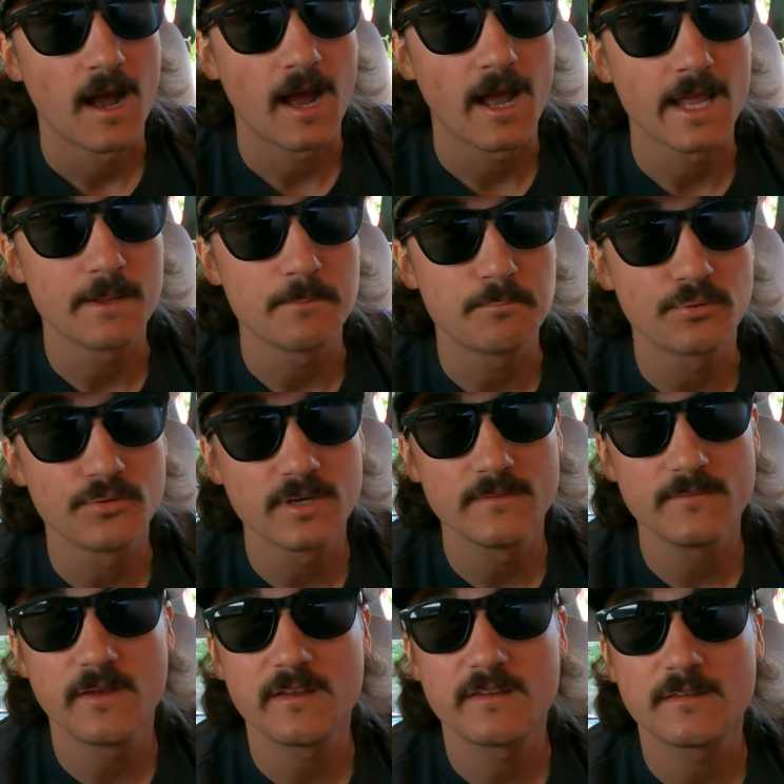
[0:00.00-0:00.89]
I
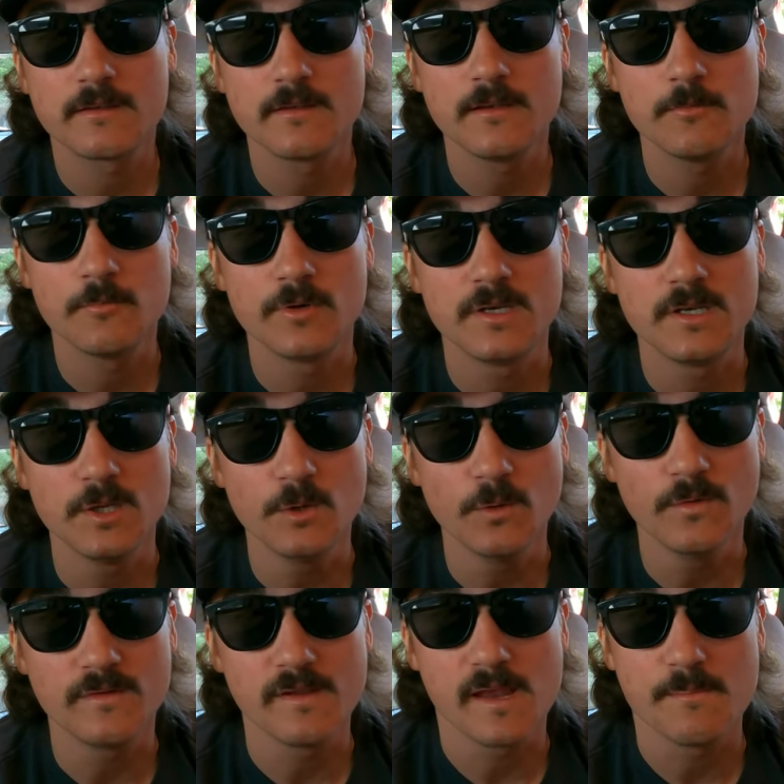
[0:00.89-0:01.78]
previously would
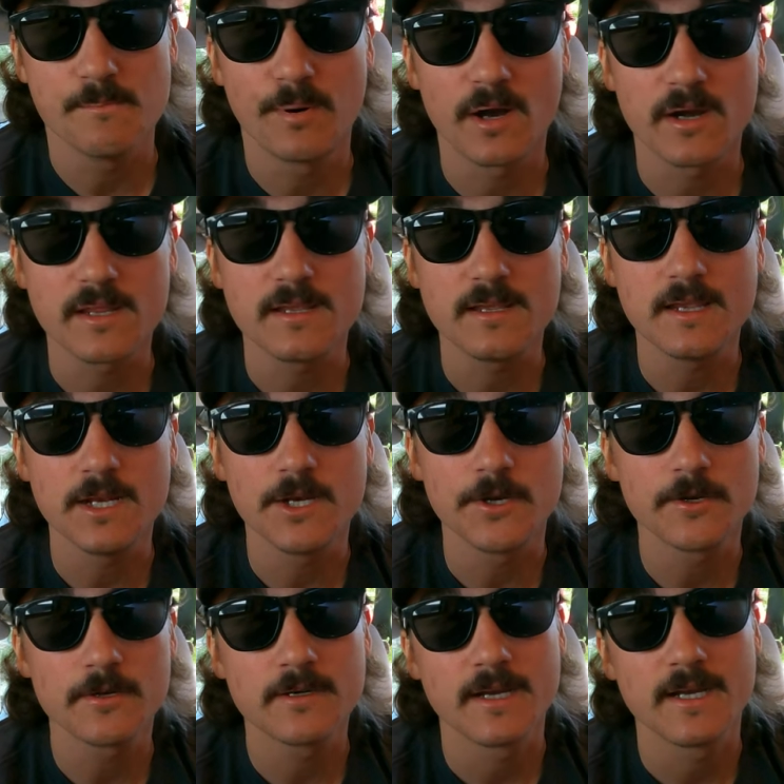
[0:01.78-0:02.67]
use a buddy
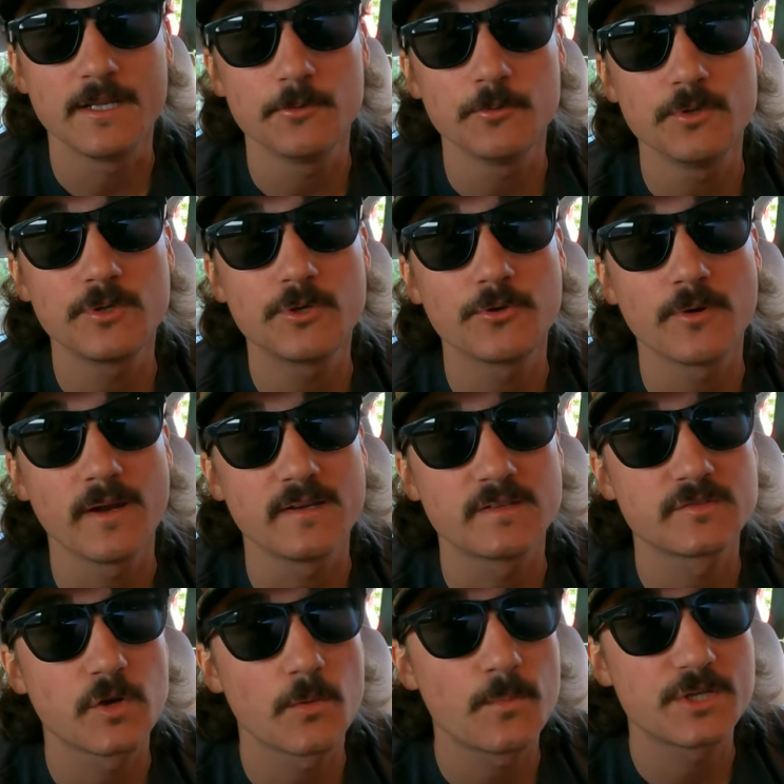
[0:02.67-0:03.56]
heater, and it would
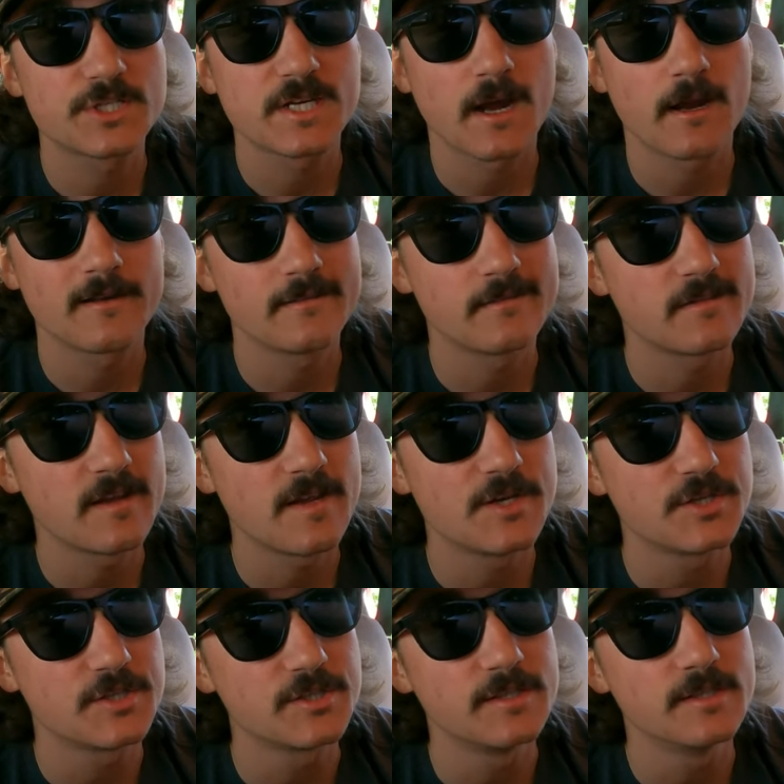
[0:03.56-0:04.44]
create so much
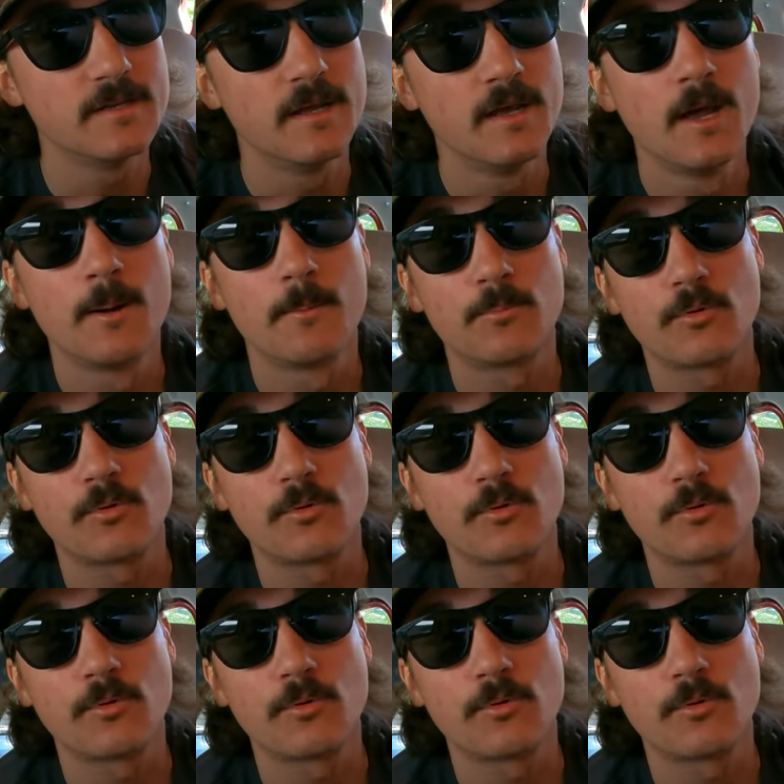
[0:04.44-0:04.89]
condensation,